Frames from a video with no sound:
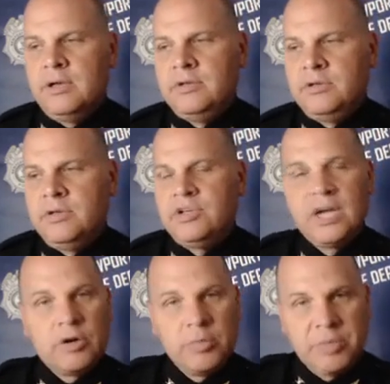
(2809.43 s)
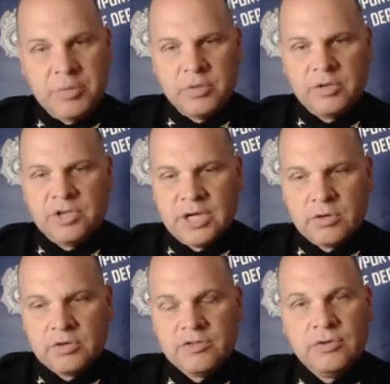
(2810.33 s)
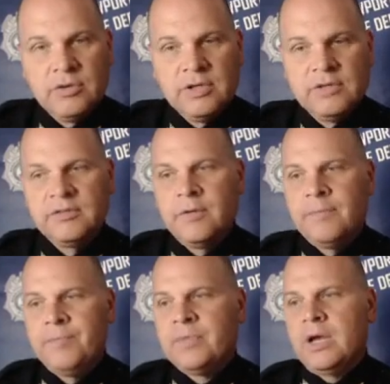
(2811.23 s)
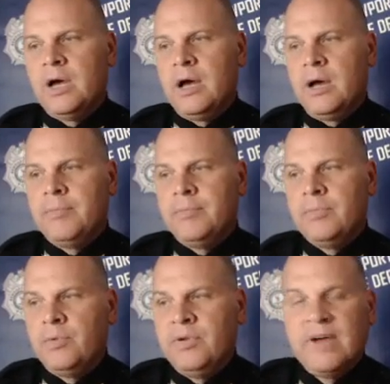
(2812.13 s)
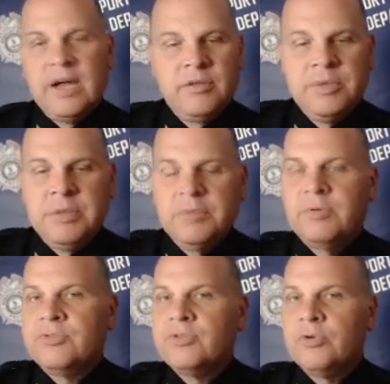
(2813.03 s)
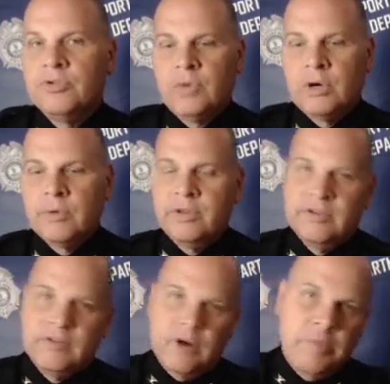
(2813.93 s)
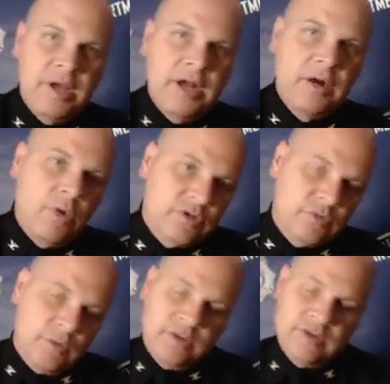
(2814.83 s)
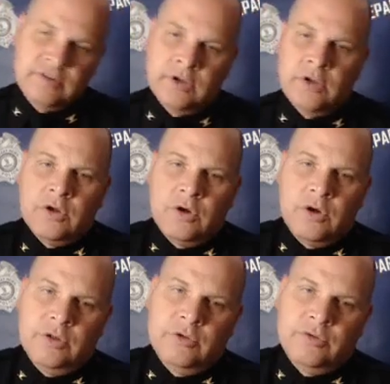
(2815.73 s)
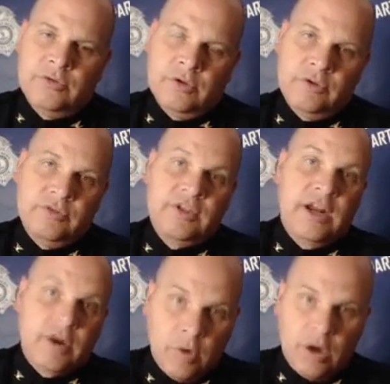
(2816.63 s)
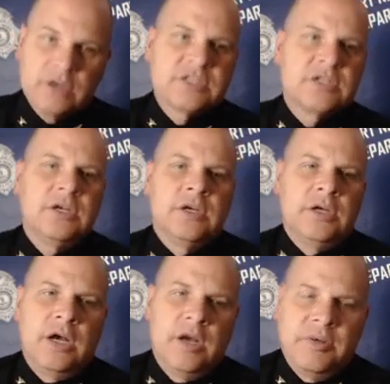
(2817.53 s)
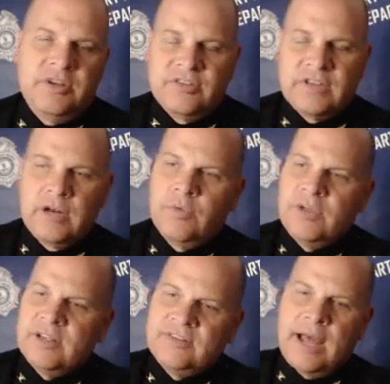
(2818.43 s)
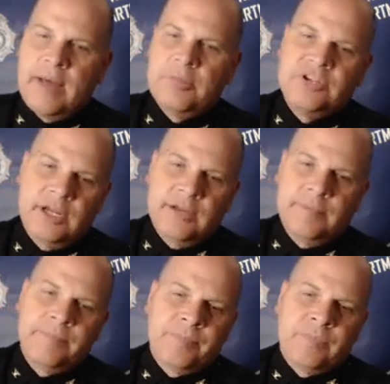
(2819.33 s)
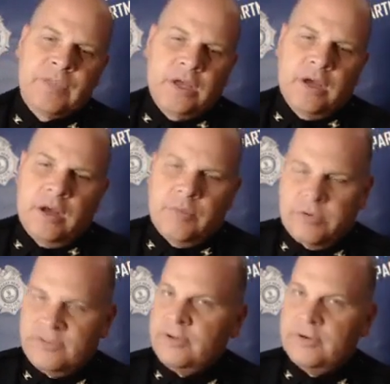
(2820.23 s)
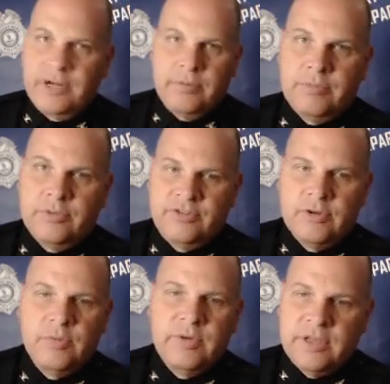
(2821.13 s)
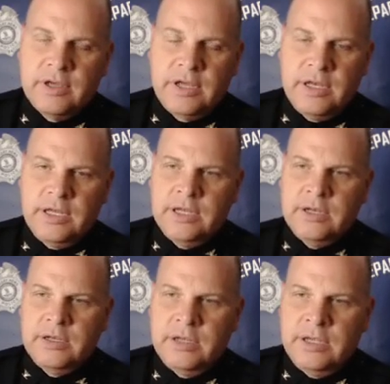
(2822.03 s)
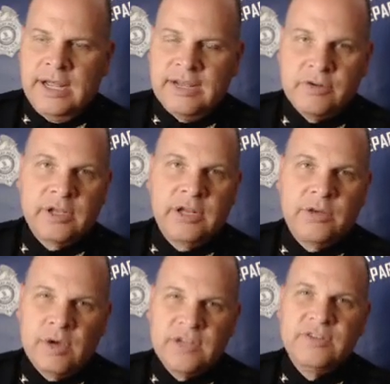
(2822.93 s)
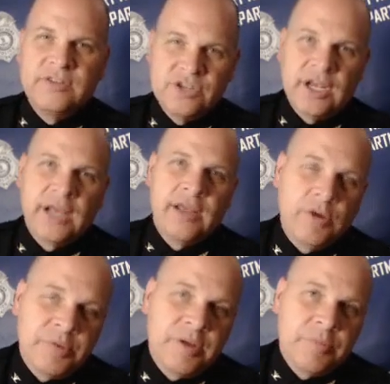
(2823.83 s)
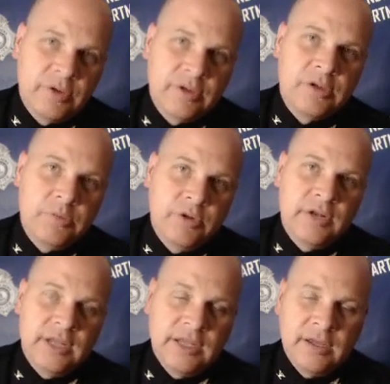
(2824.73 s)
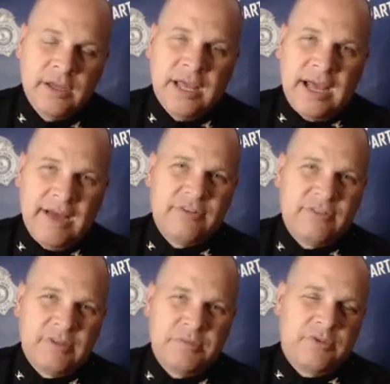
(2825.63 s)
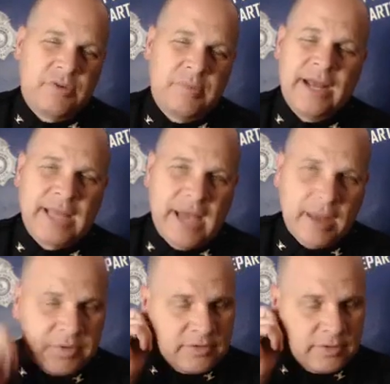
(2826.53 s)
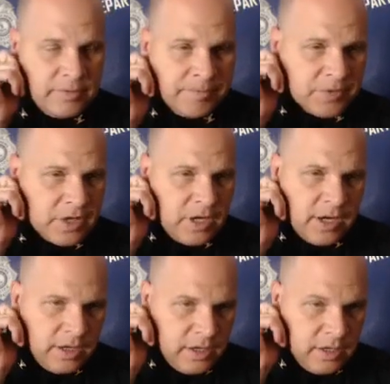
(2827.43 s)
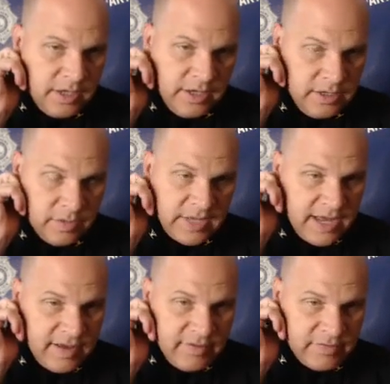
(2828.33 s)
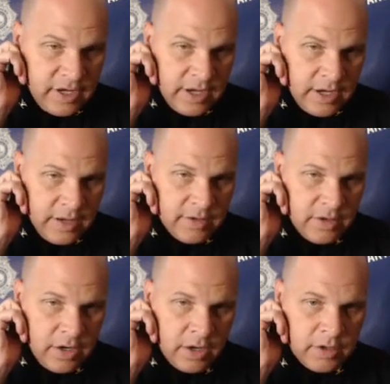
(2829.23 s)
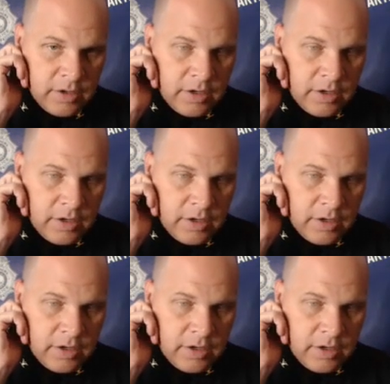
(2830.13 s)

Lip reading: To check on people, to check on students. We've had people from schools walk with us. Our mayor walks with us on those care walks. But it's just kind of reestablishing we're still here. still with you and answering any questions and checking on people in the community after something traumatic happens. And then we have our